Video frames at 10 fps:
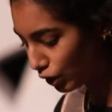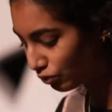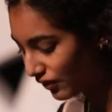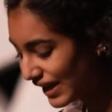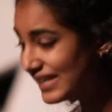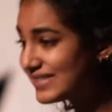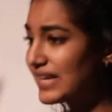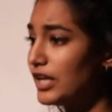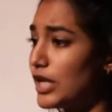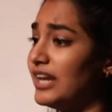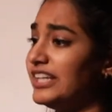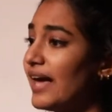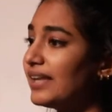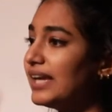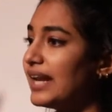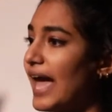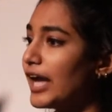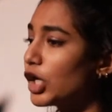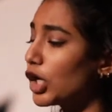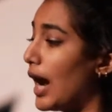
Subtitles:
they're raised and yelling in anger,